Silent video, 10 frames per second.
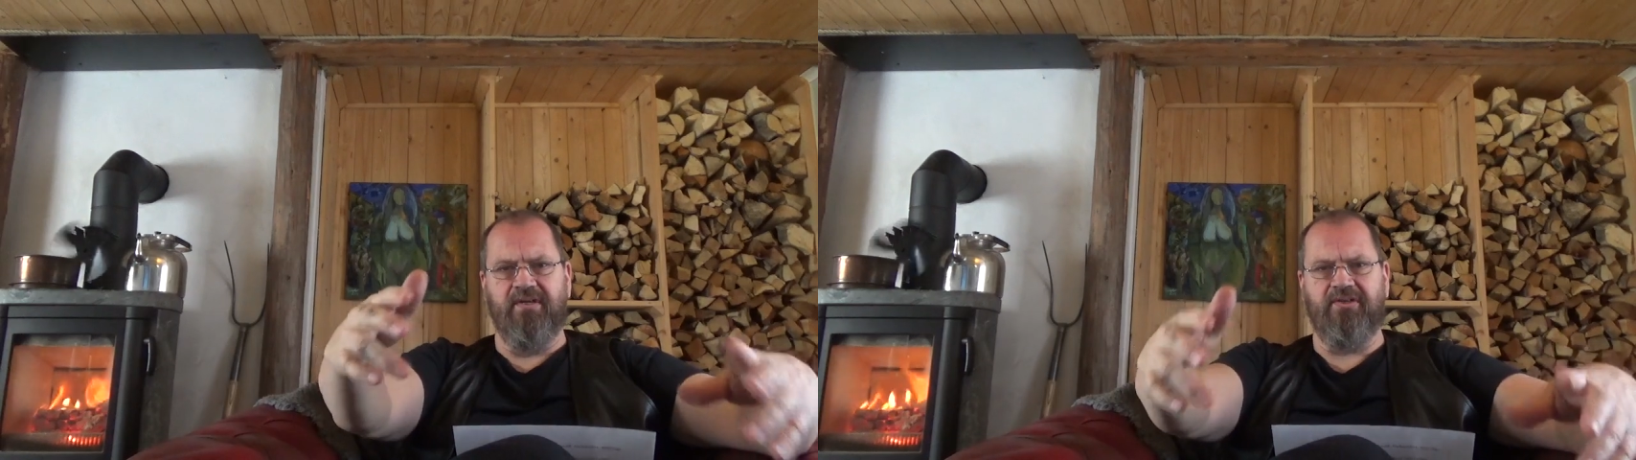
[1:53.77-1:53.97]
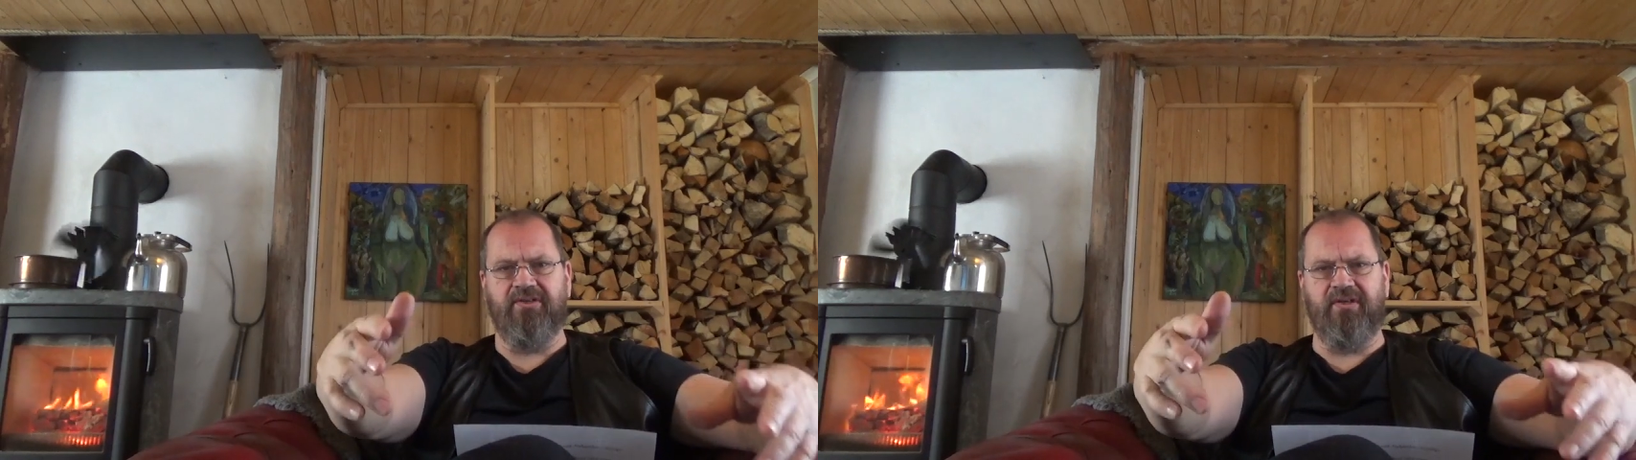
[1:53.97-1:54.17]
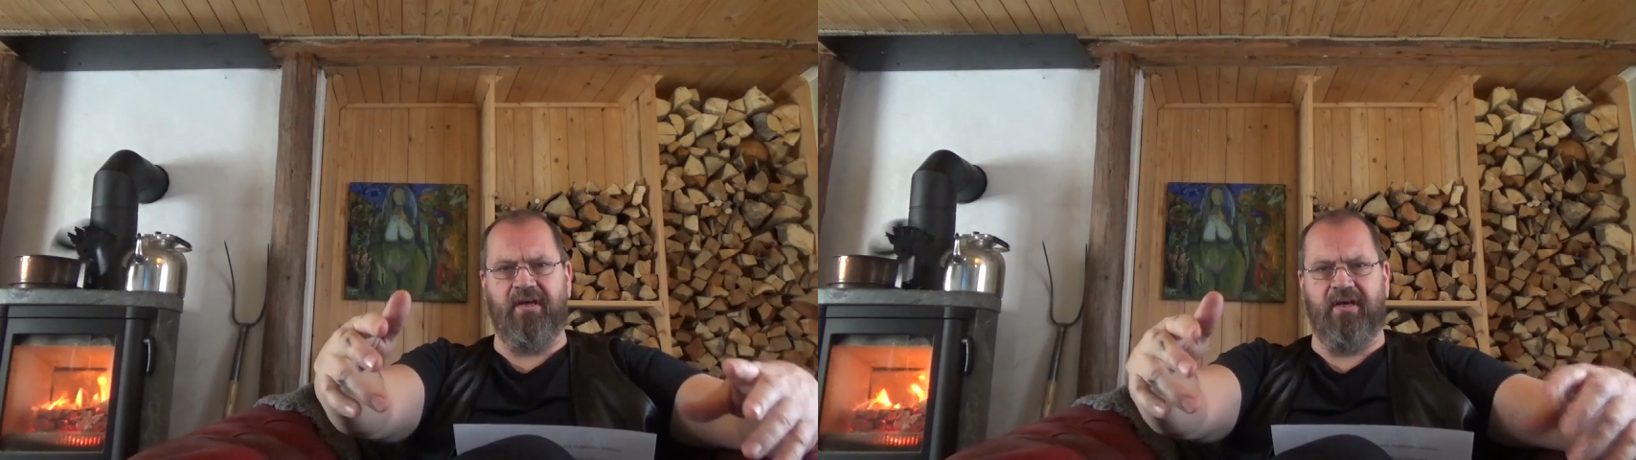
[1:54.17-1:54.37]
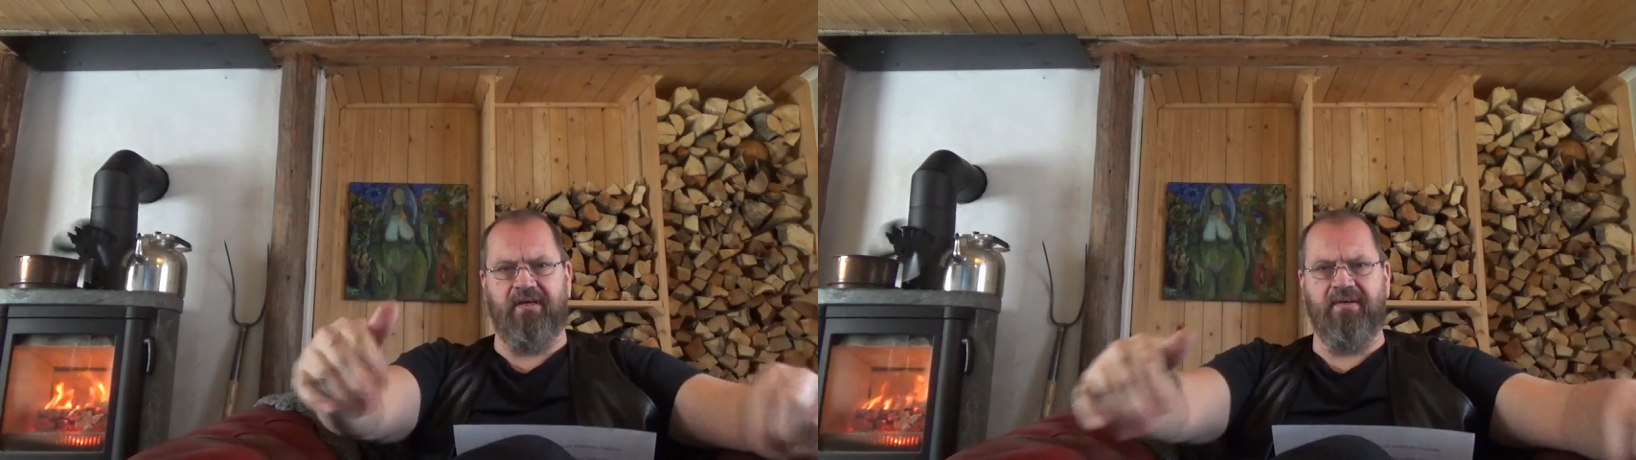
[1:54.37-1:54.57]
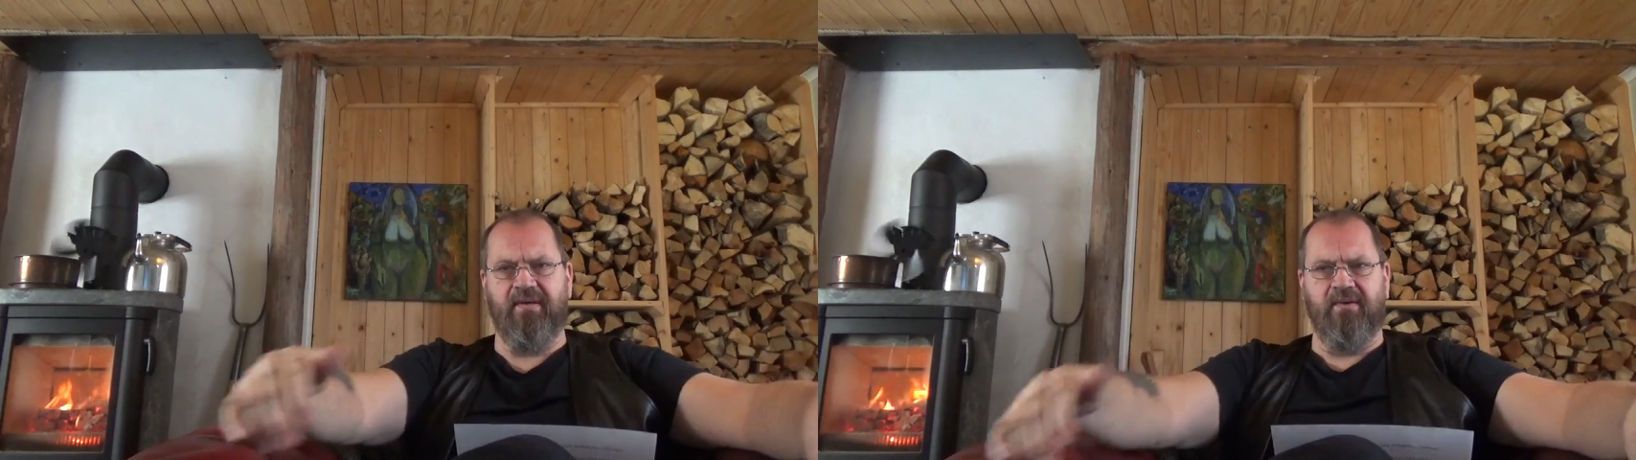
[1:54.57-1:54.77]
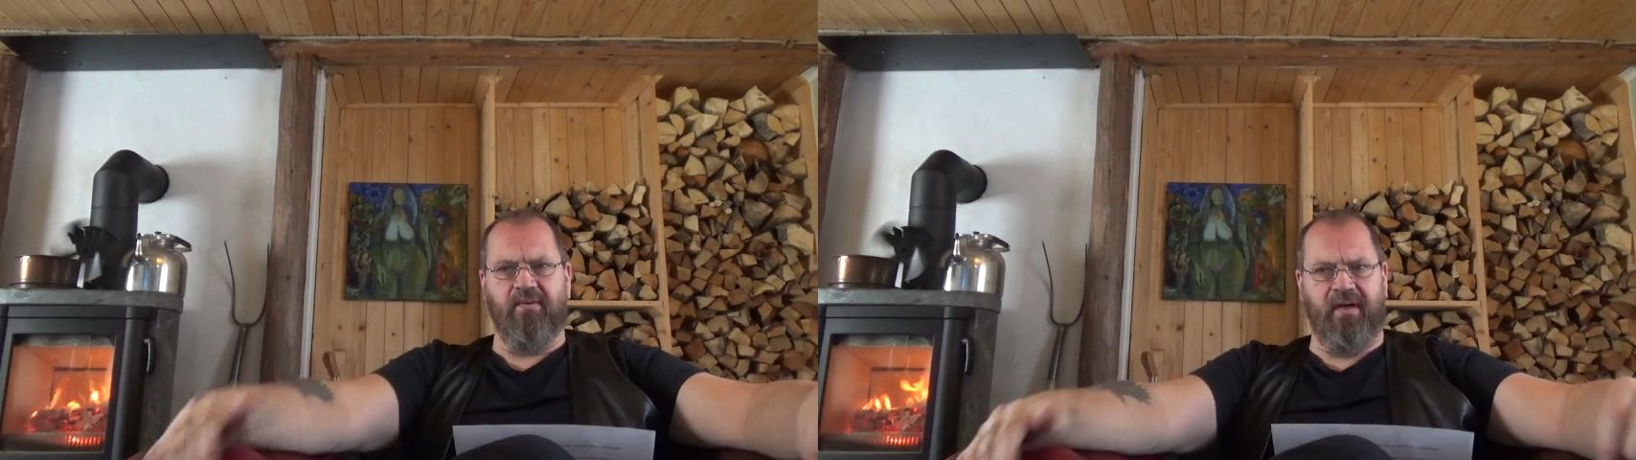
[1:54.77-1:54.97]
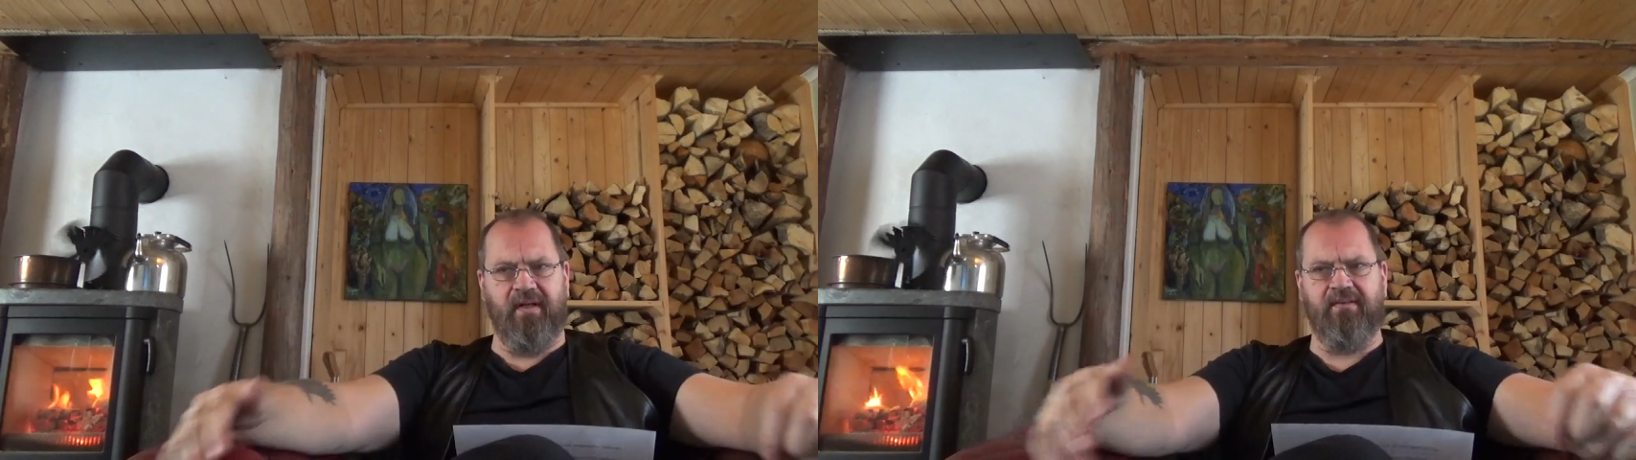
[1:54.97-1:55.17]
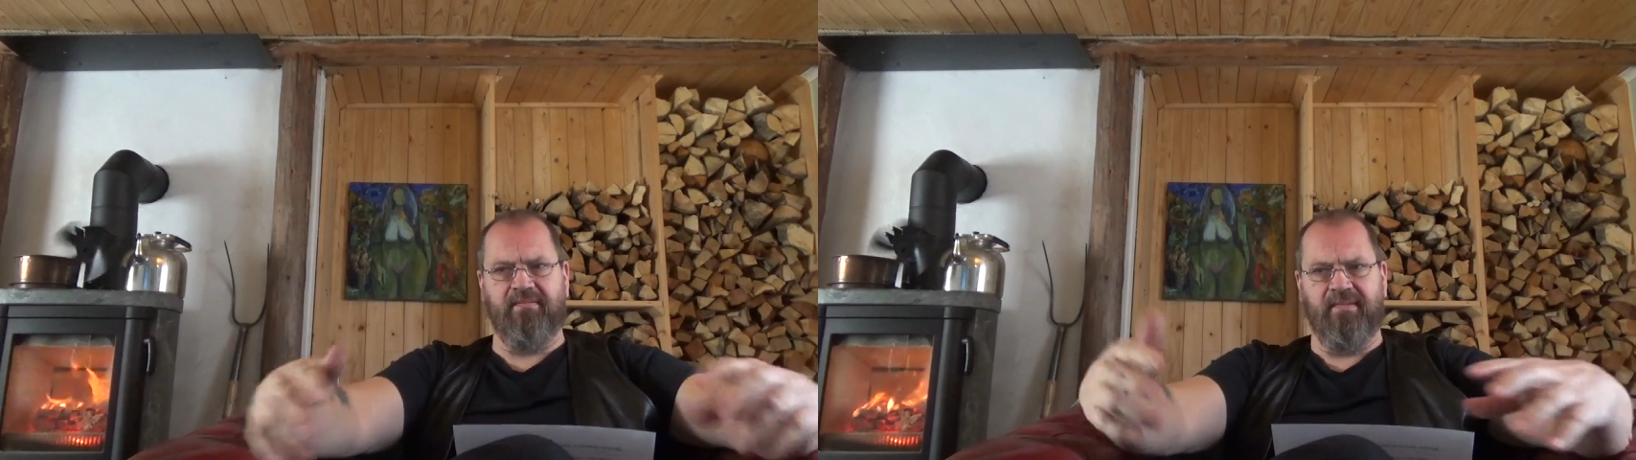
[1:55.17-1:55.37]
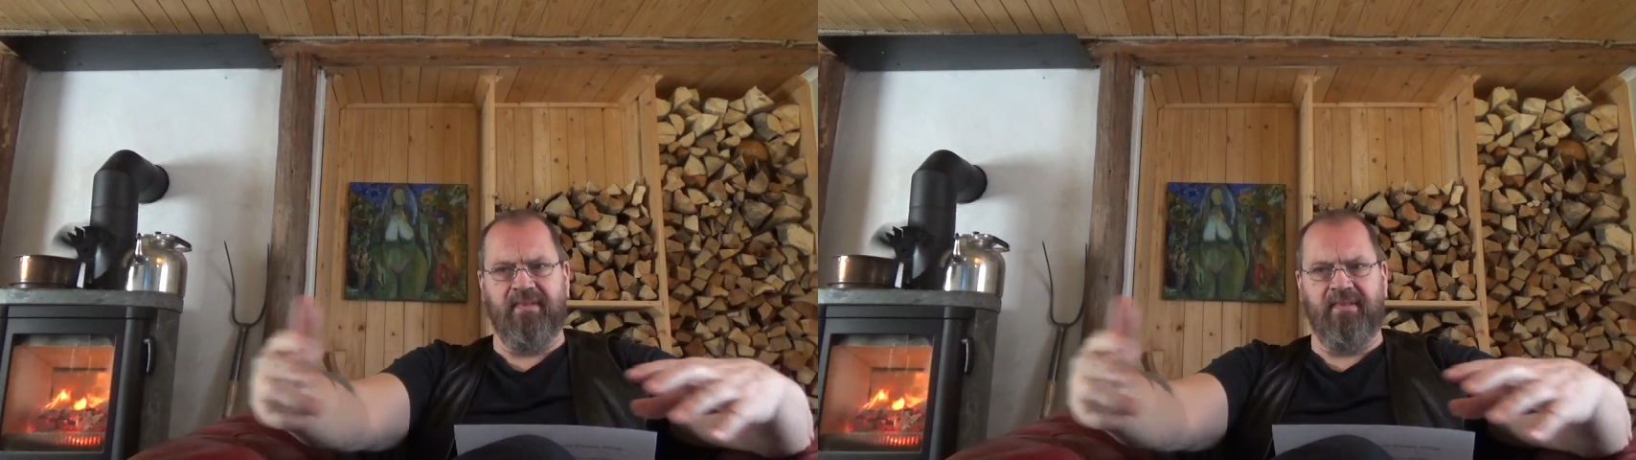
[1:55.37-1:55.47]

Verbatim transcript: say well